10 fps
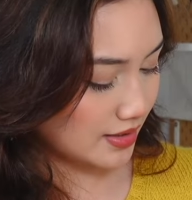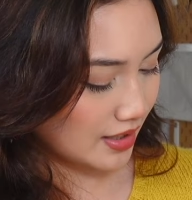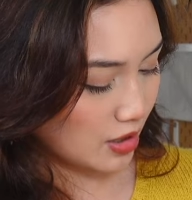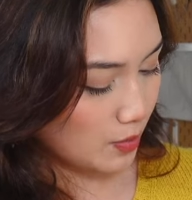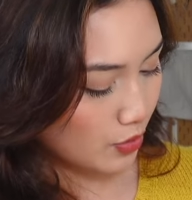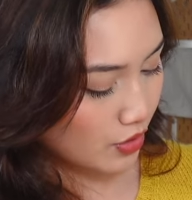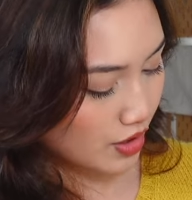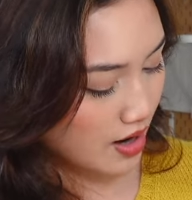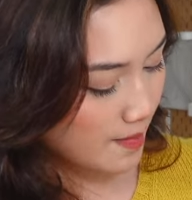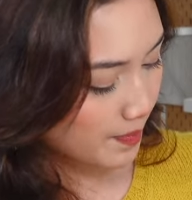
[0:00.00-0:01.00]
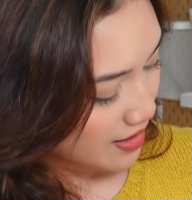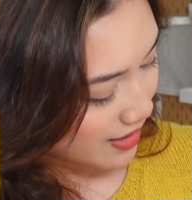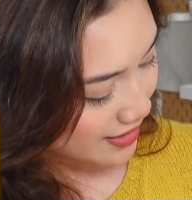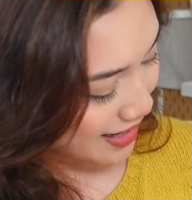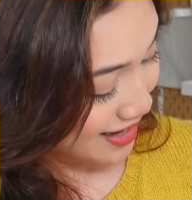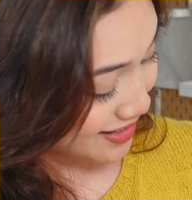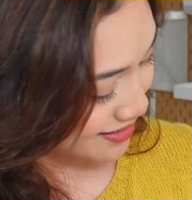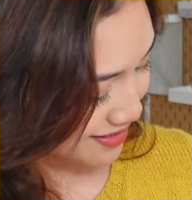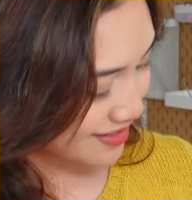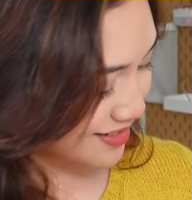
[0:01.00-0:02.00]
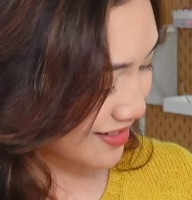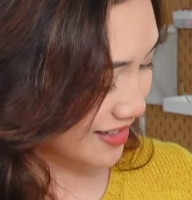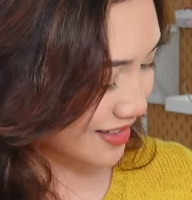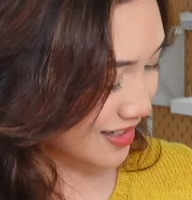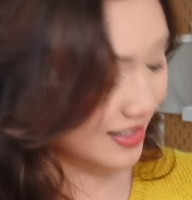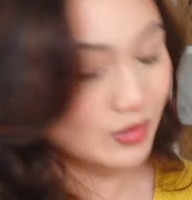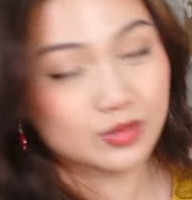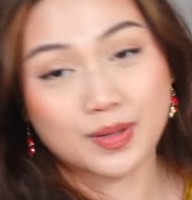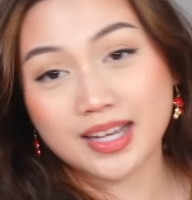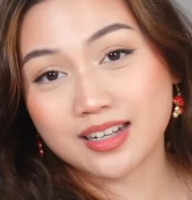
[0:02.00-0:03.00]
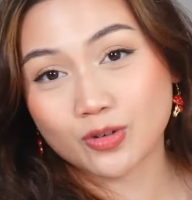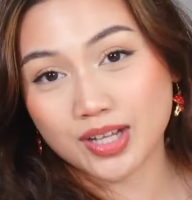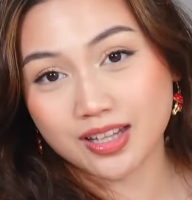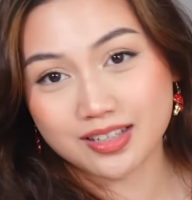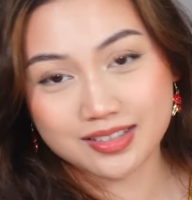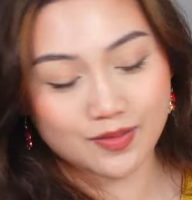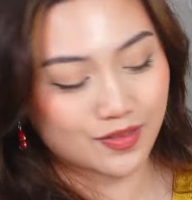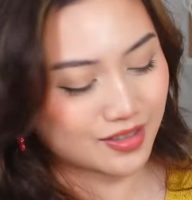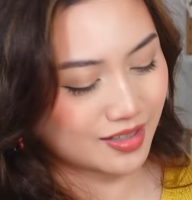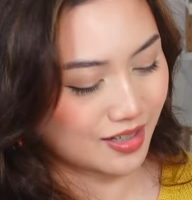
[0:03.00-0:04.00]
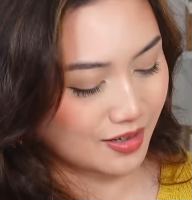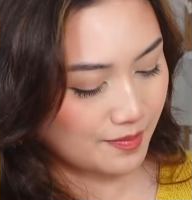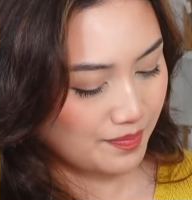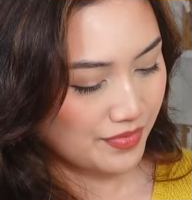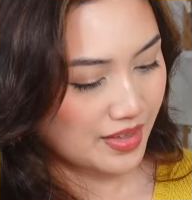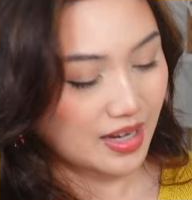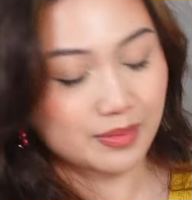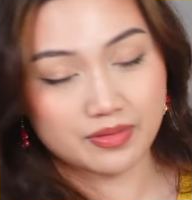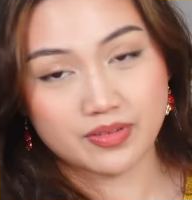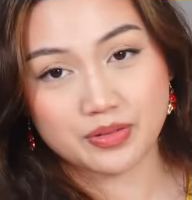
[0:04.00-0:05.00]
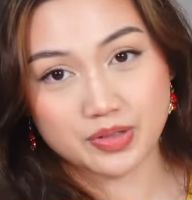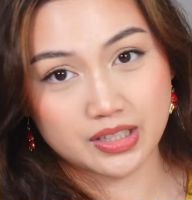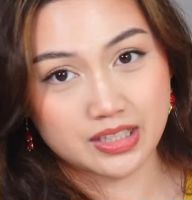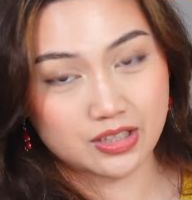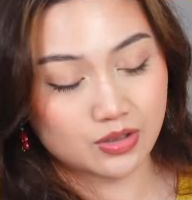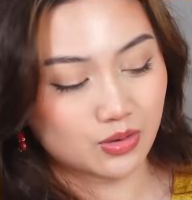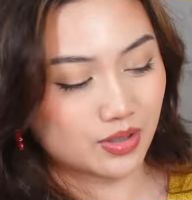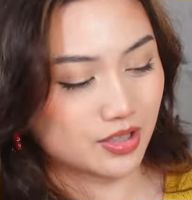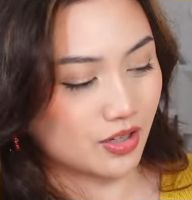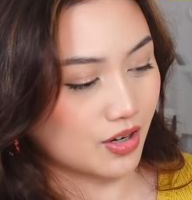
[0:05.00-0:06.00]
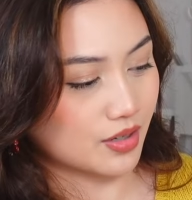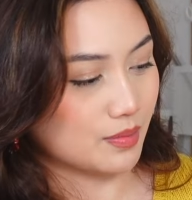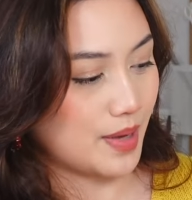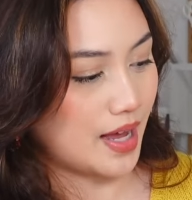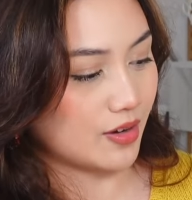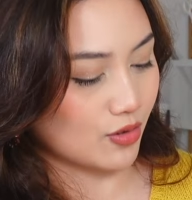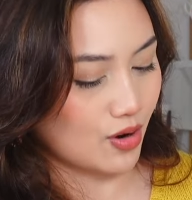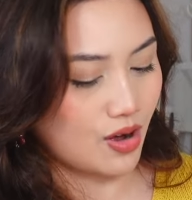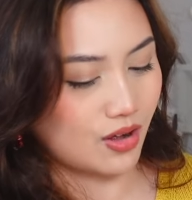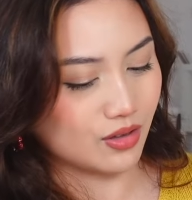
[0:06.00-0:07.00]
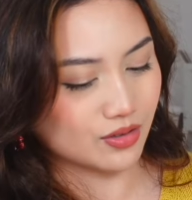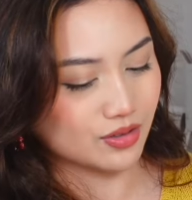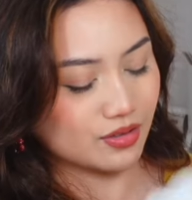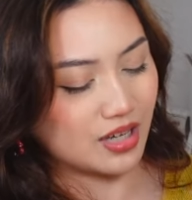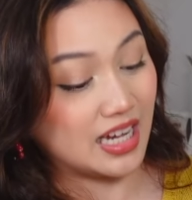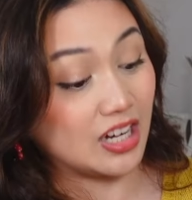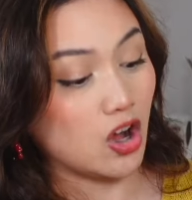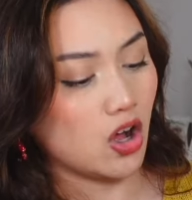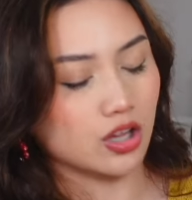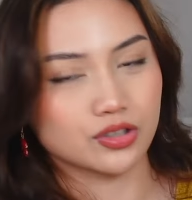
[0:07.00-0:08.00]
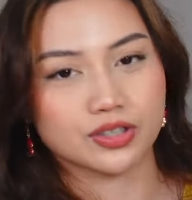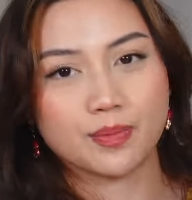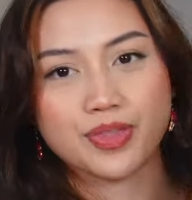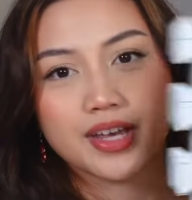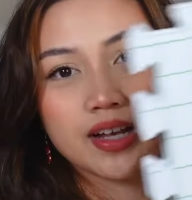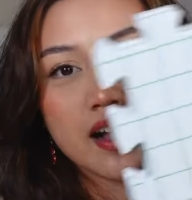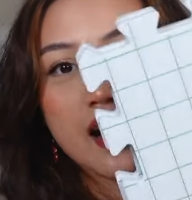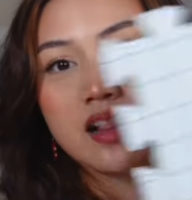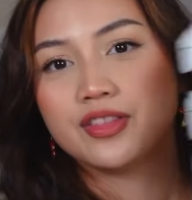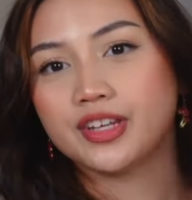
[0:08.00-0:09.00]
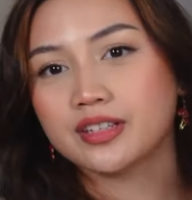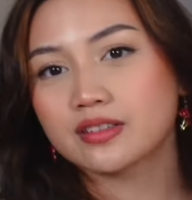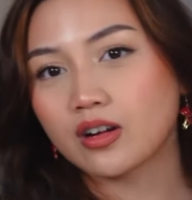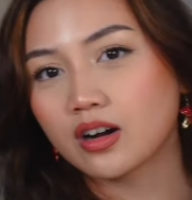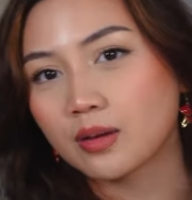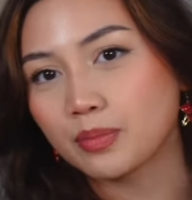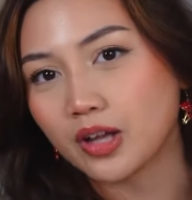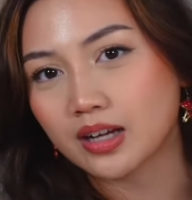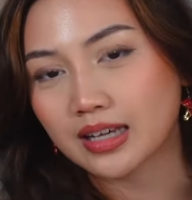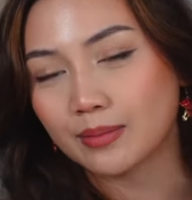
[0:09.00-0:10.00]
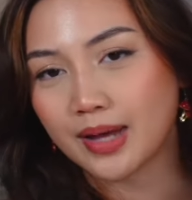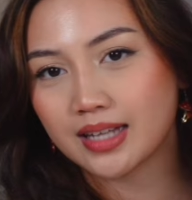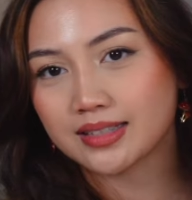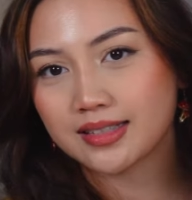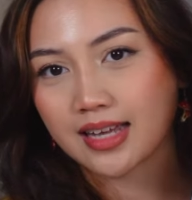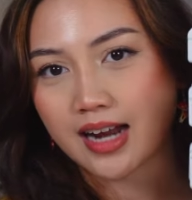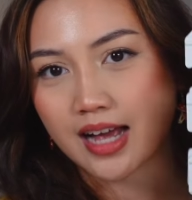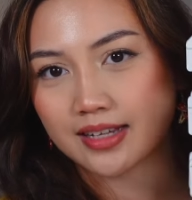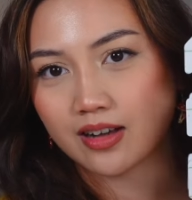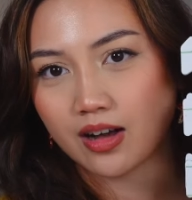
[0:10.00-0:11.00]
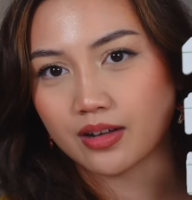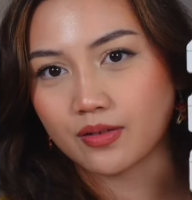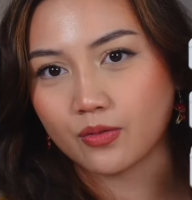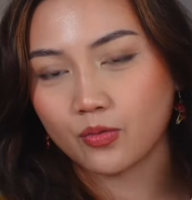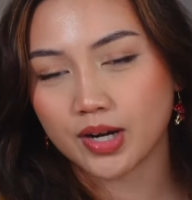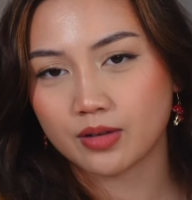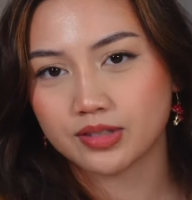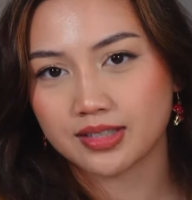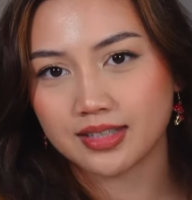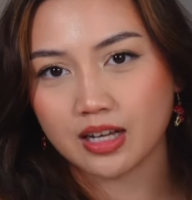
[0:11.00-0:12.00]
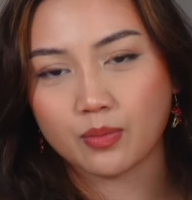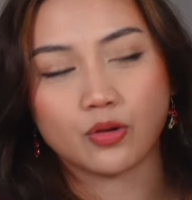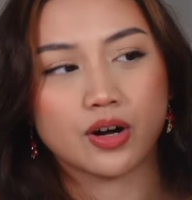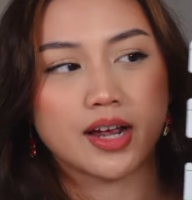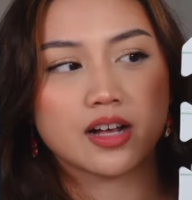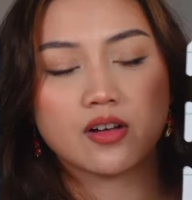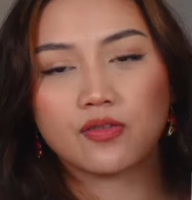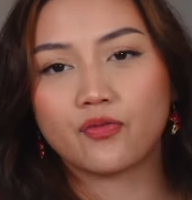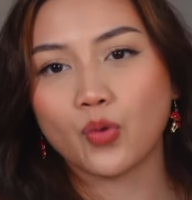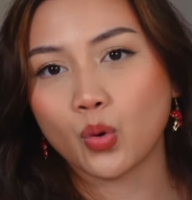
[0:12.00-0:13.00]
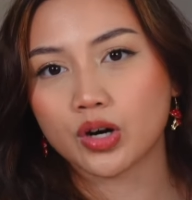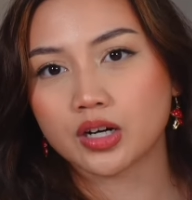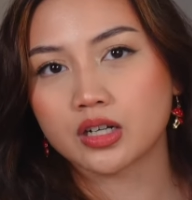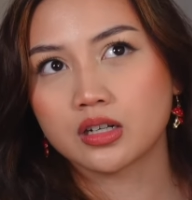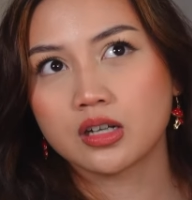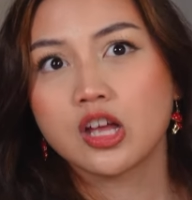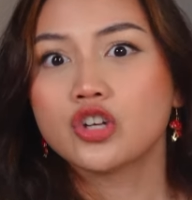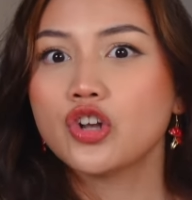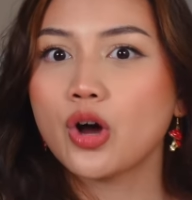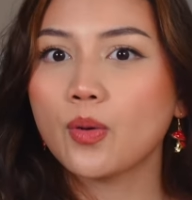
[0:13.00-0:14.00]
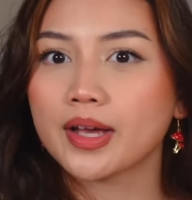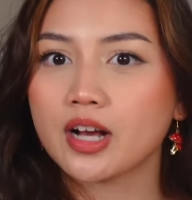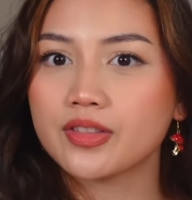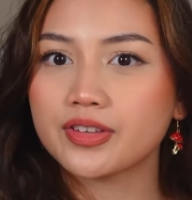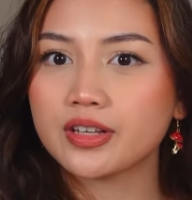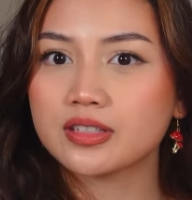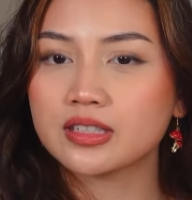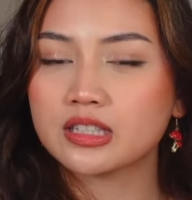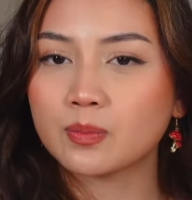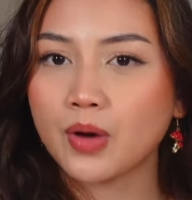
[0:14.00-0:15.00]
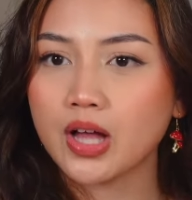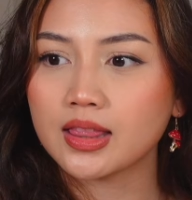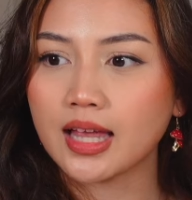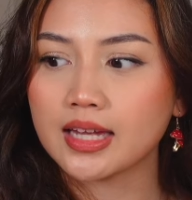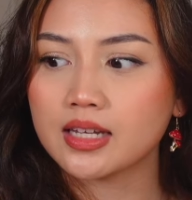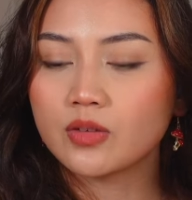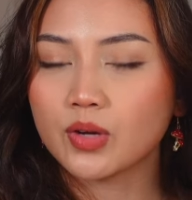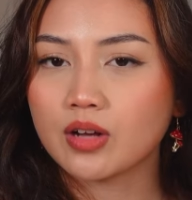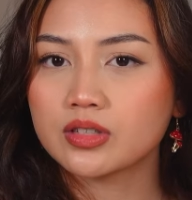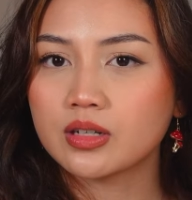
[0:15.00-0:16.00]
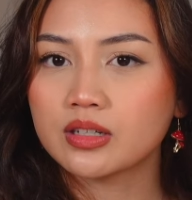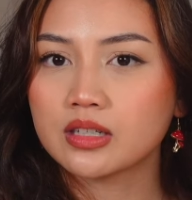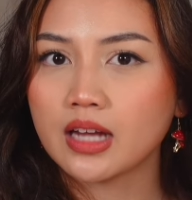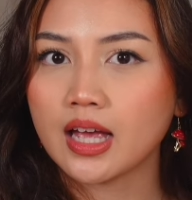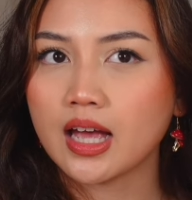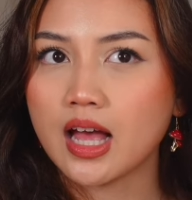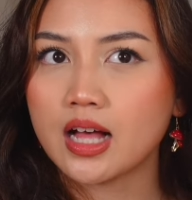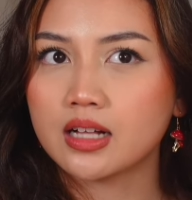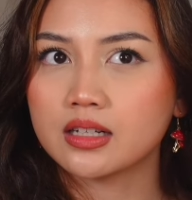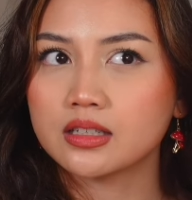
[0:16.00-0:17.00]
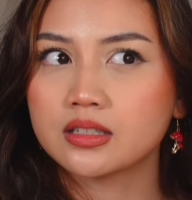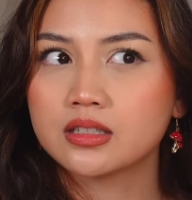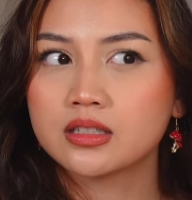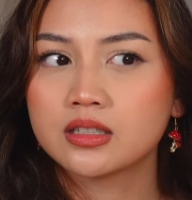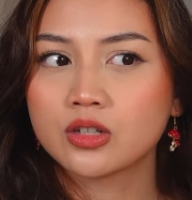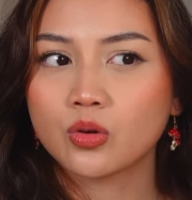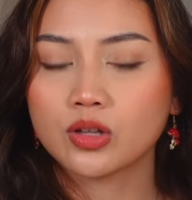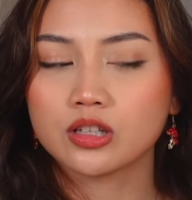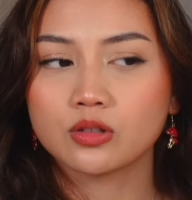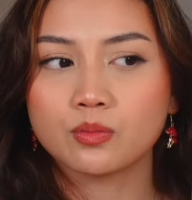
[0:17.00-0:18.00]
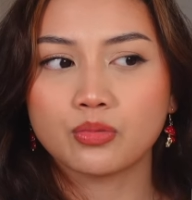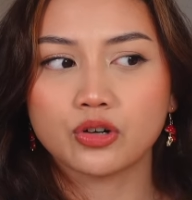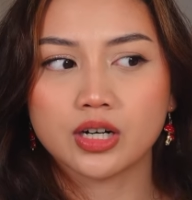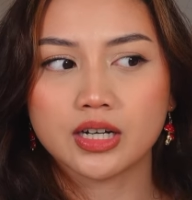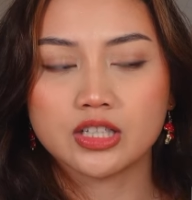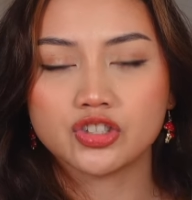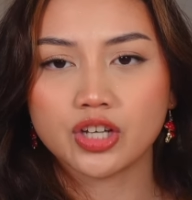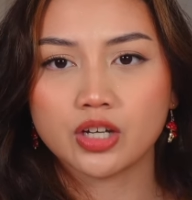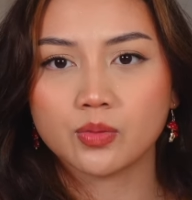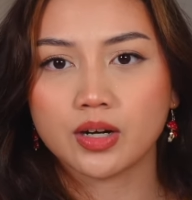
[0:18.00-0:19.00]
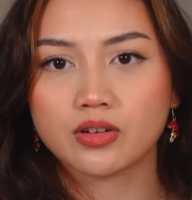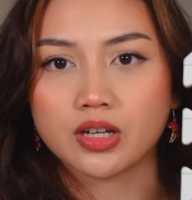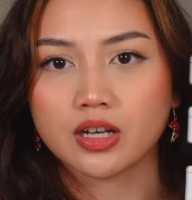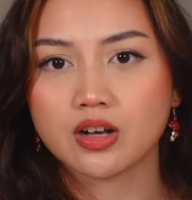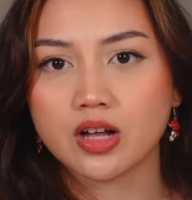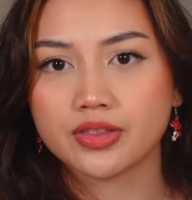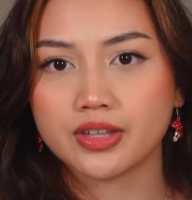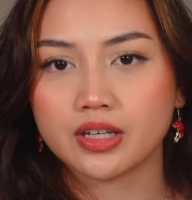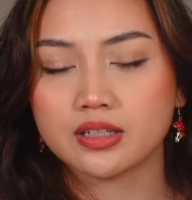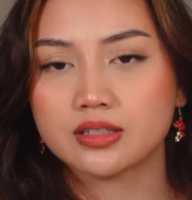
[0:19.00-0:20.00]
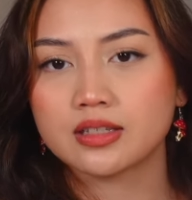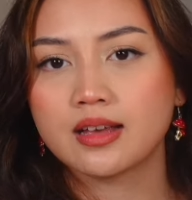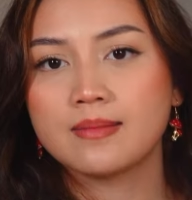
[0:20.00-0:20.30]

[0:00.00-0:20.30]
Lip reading: Singapore, again, because I was buying quite a lot of stuff this year. I really need to go on a yarn ban or haul or unhaul or something. These are blocking mats that I got when I was in Singapore. I got 4. No, I got these in Spotlight when I was in KL, Kuala Lumpur in January. I got these.